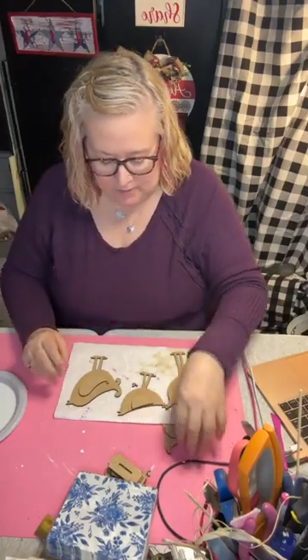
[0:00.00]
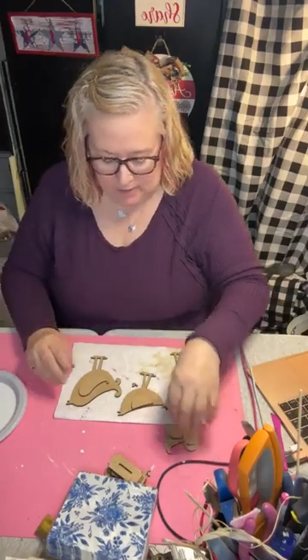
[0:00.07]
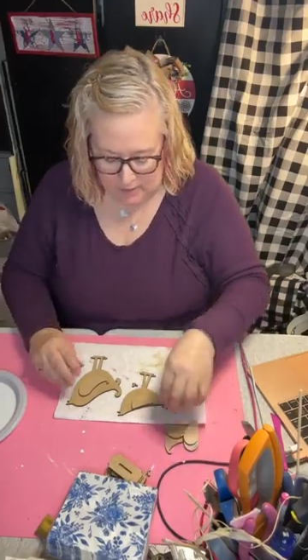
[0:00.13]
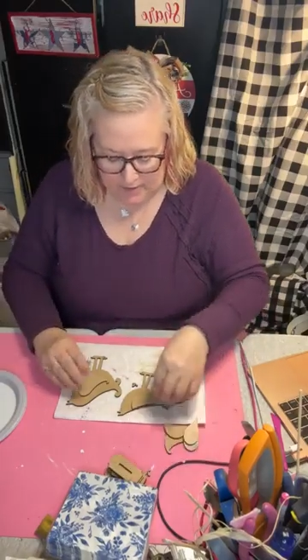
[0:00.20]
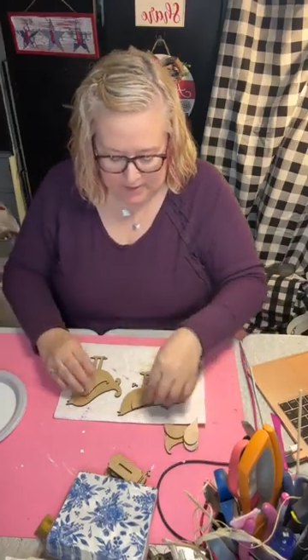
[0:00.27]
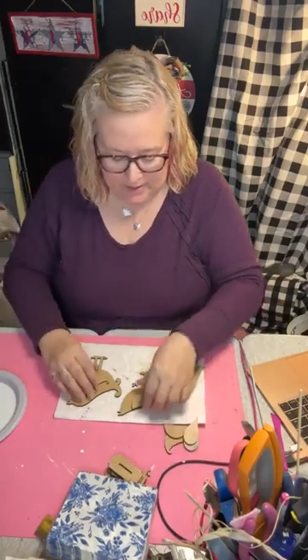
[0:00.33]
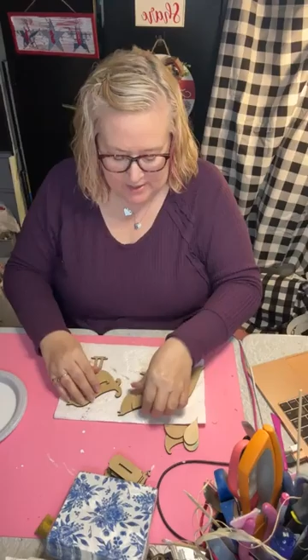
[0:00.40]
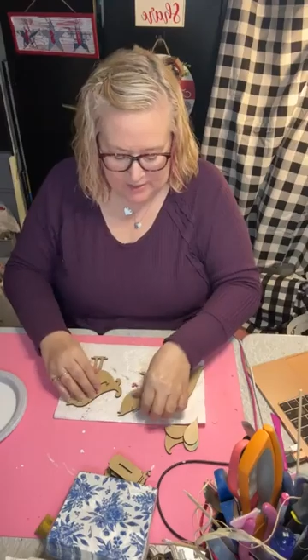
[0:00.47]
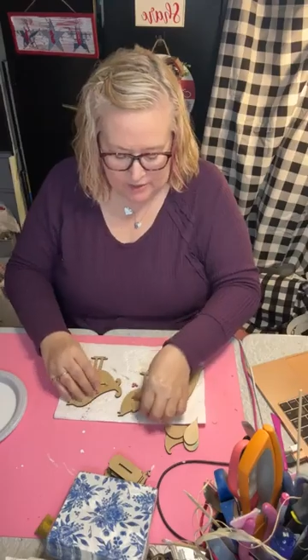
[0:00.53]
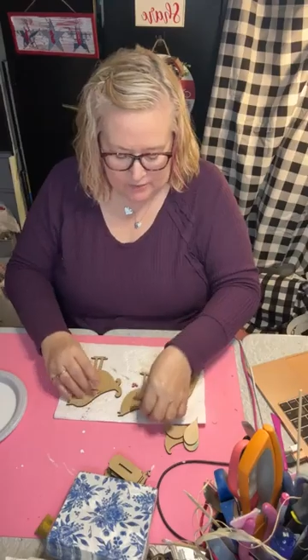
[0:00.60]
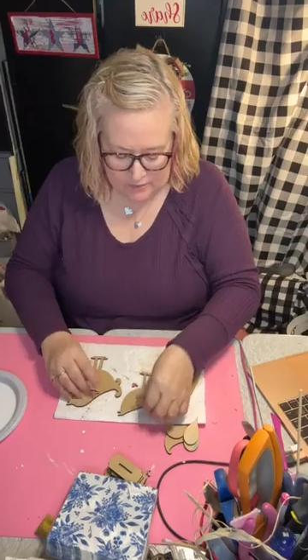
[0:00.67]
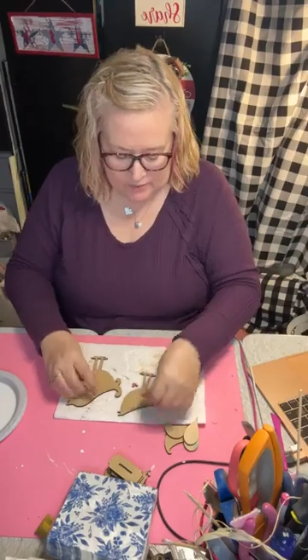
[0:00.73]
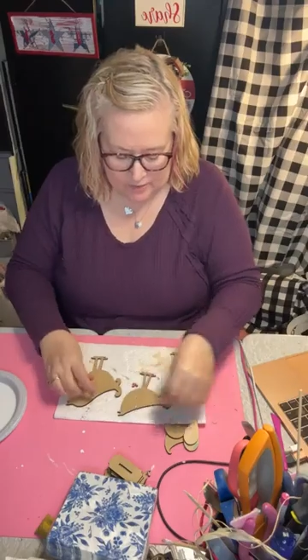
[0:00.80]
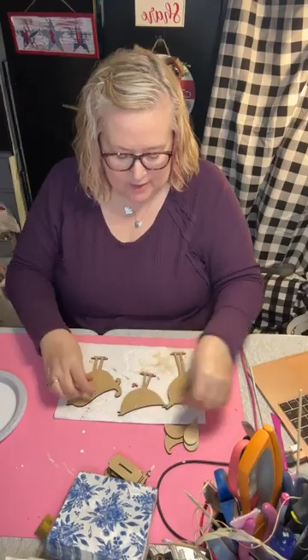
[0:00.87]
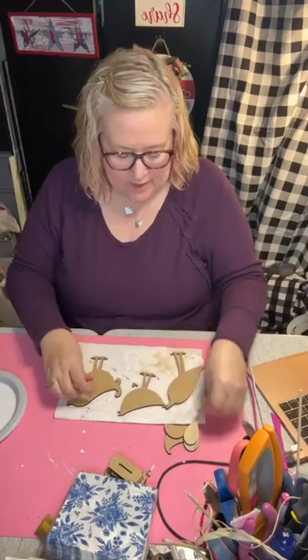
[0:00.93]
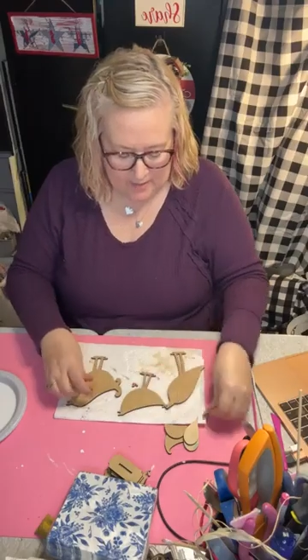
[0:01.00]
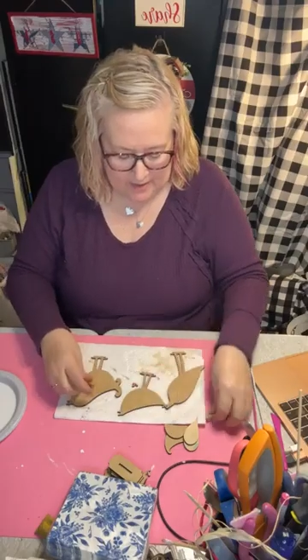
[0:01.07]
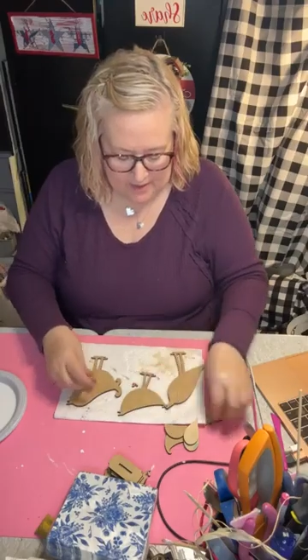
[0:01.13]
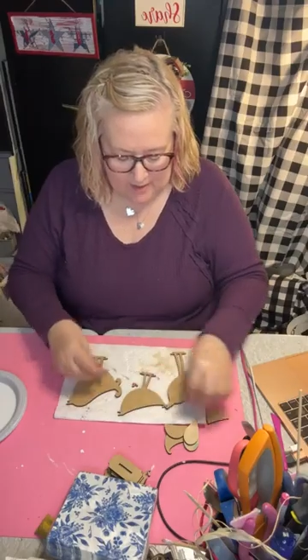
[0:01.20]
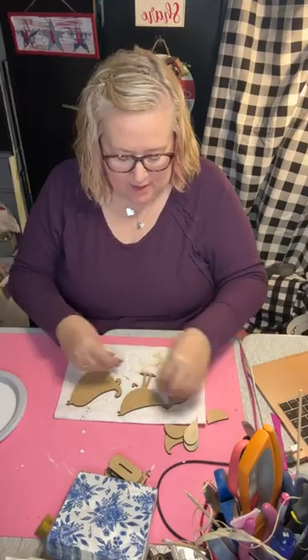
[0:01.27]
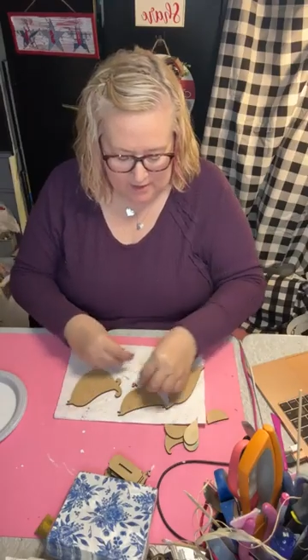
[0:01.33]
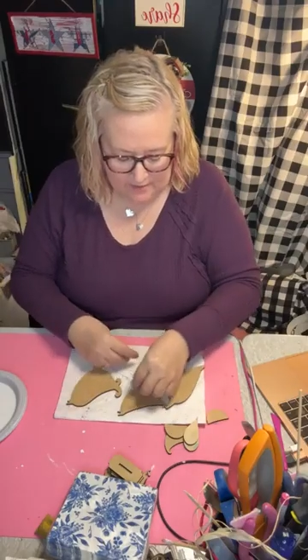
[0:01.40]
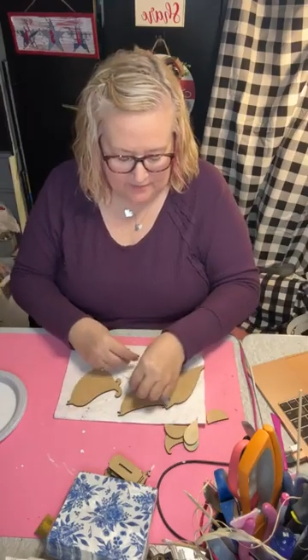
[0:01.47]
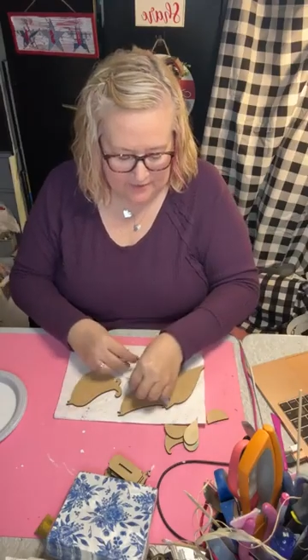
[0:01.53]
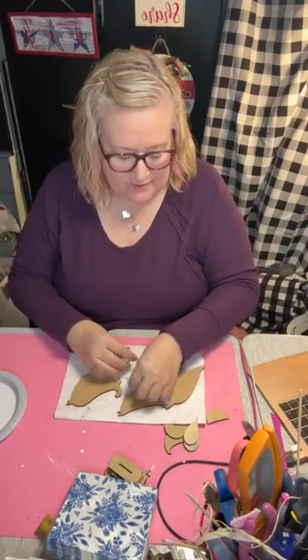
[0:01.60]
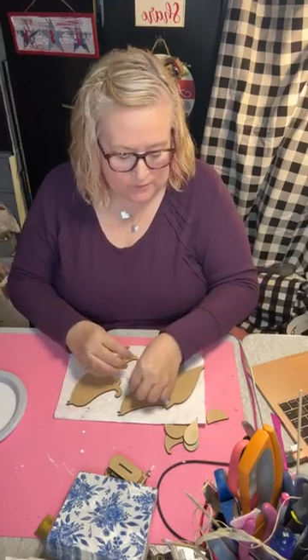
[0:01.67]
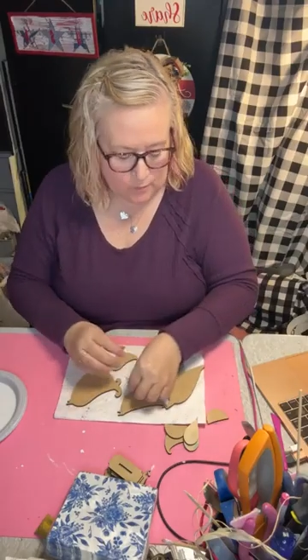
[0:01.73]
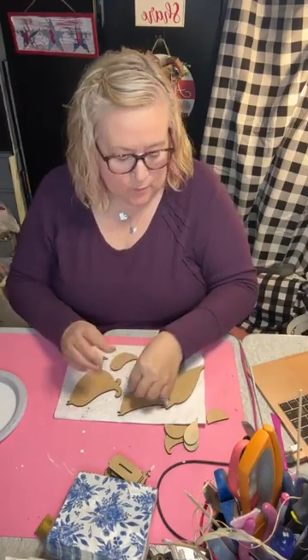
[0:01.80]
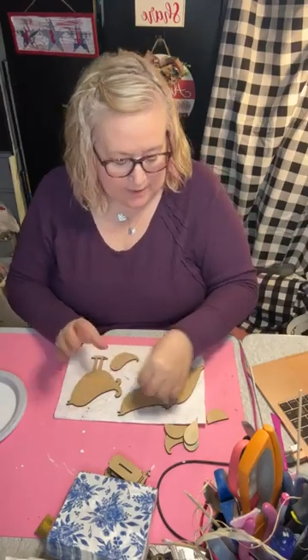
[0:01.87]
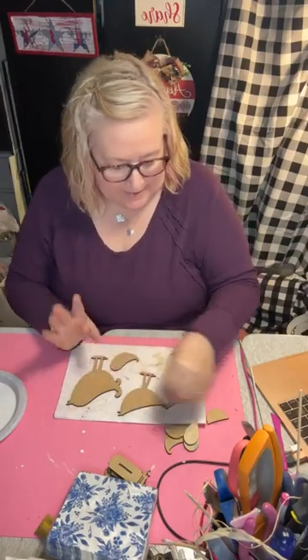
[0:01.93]
So what we're going to do is we're going to paint all of
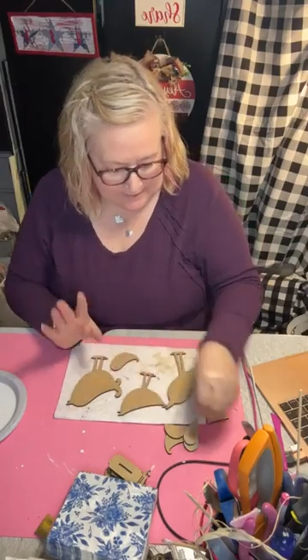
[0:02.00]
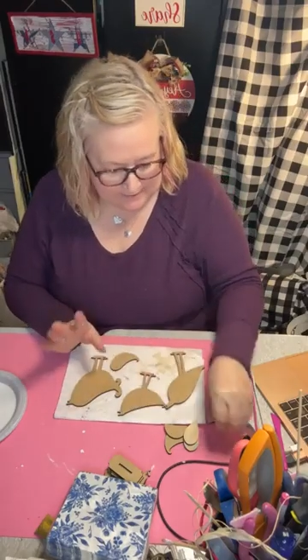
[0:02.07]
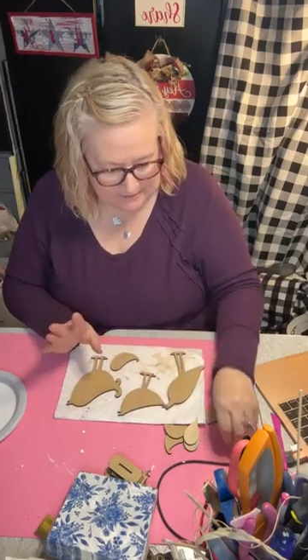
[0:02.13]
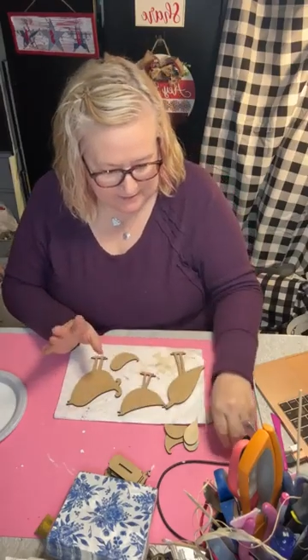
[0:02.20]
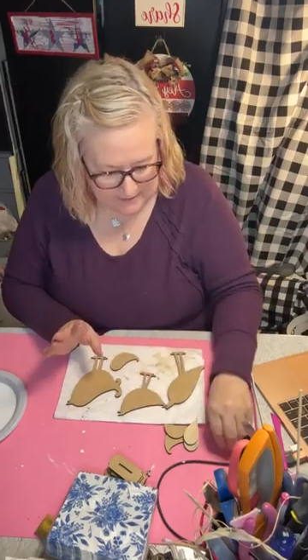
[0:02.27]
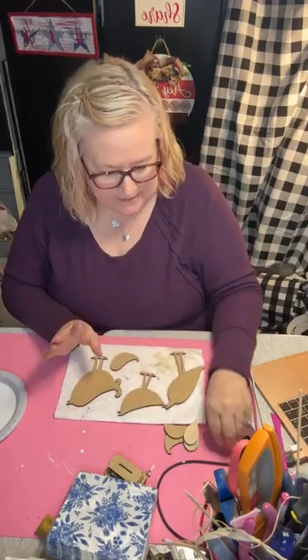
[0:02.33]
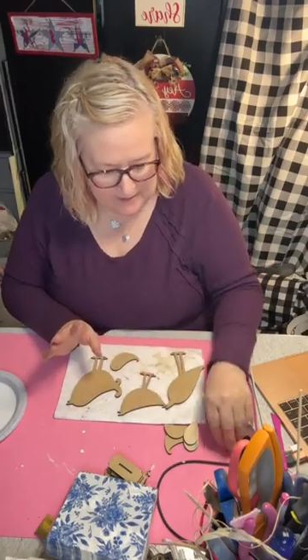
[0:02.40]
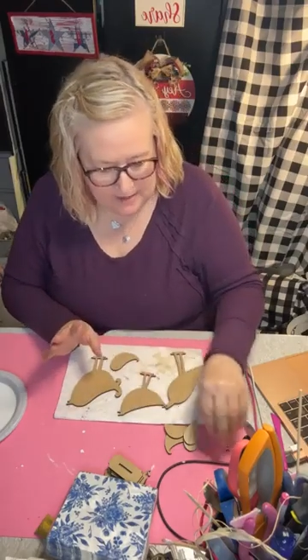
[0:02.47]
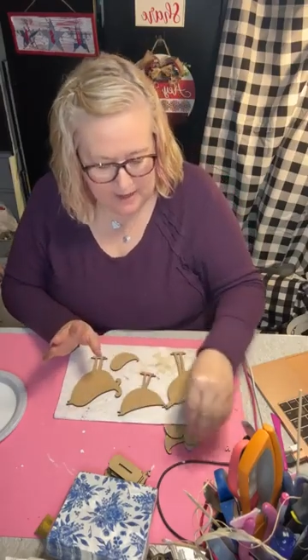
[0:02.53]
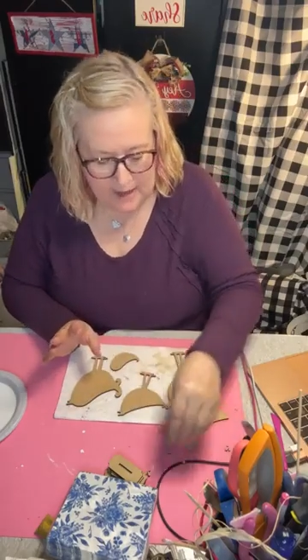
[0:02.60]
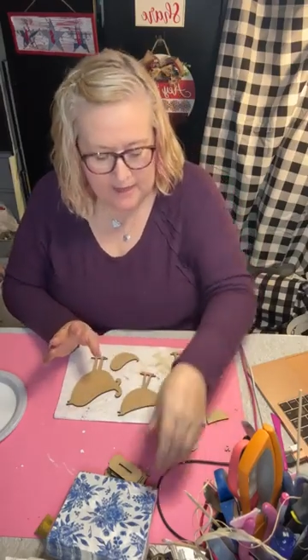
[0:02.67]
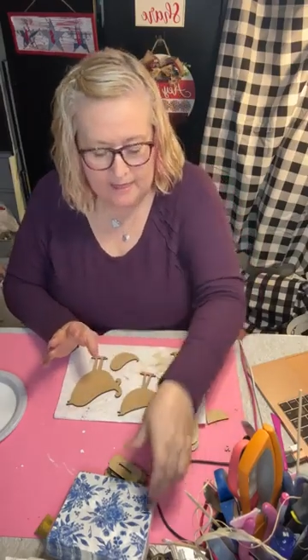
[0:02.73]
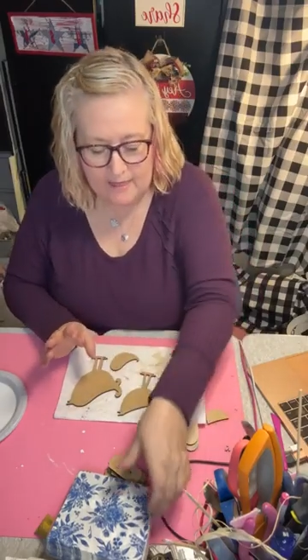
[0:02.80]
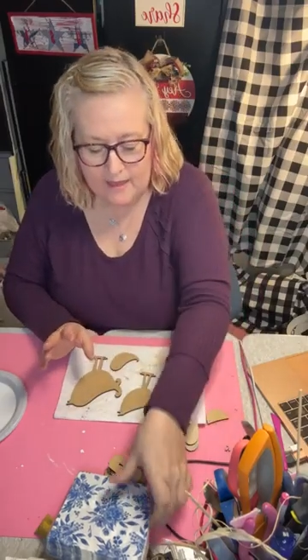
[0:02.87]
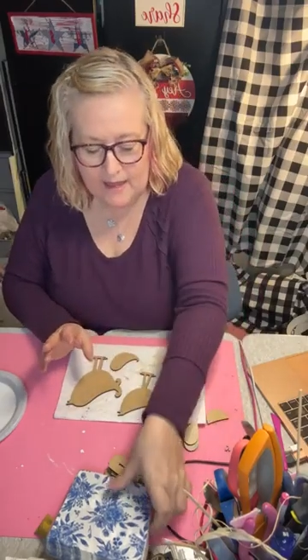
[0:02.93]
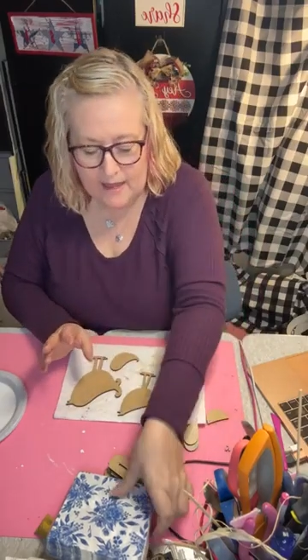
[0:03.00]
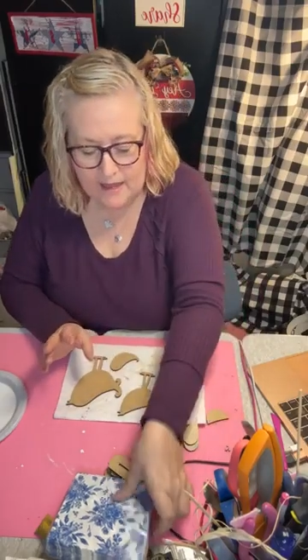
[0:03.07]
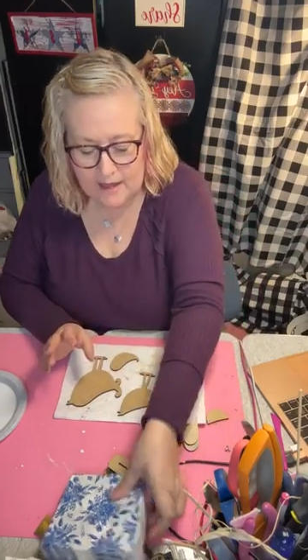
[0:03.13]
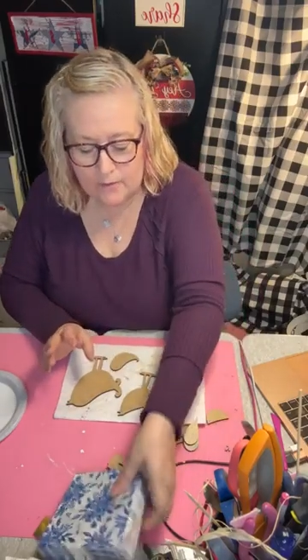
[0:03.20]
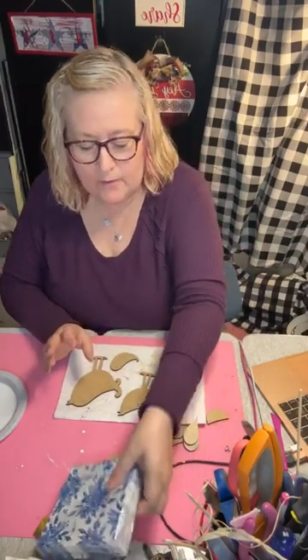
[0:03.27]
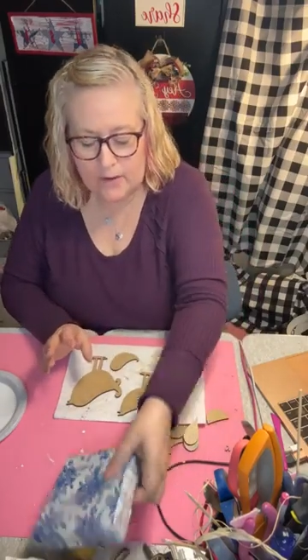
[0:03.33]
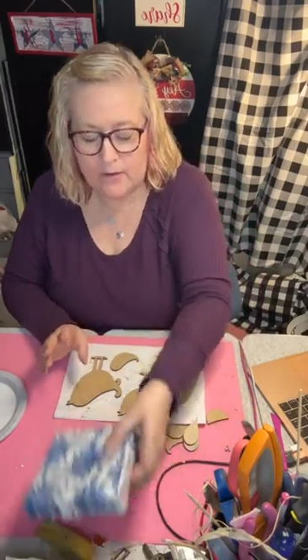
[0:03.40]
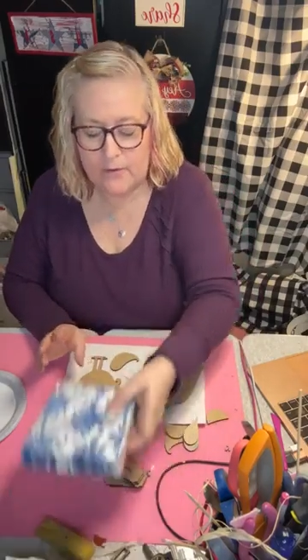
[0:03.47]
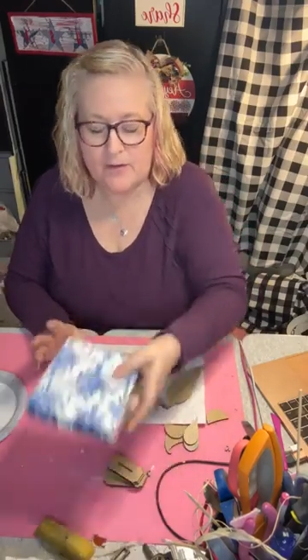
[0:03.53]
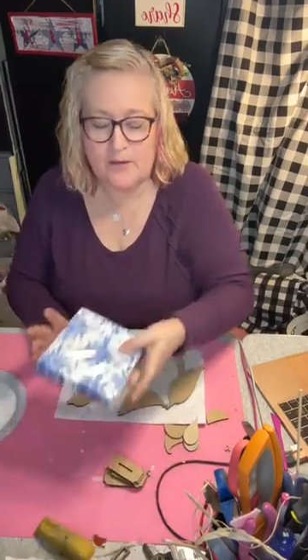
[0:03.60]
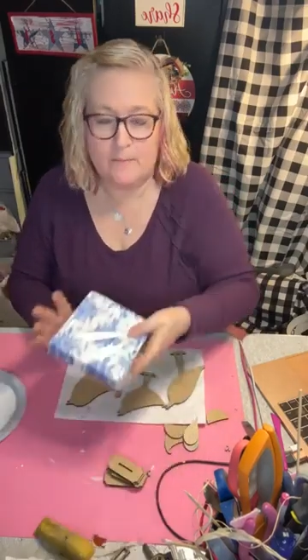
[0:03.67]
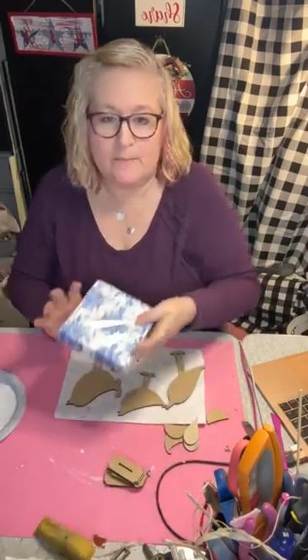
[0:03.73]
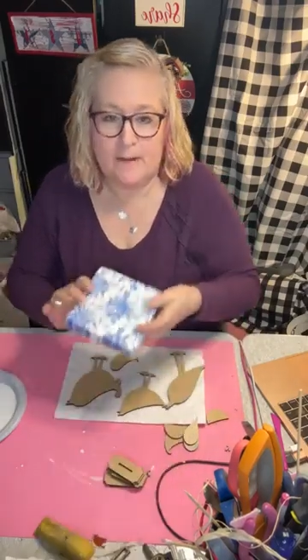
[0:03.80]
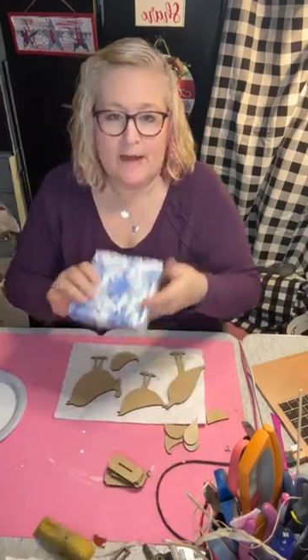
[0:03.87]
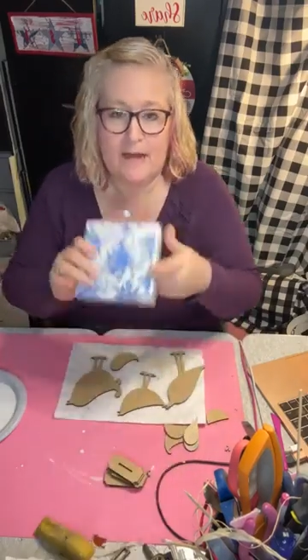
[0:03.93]
this white, and then we're
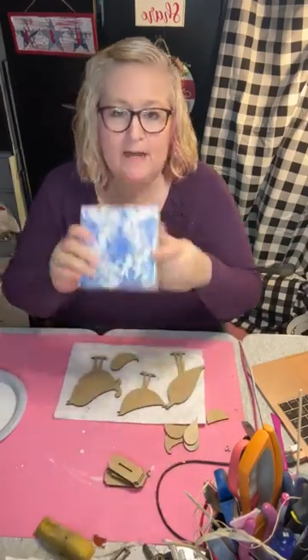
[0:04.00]
going to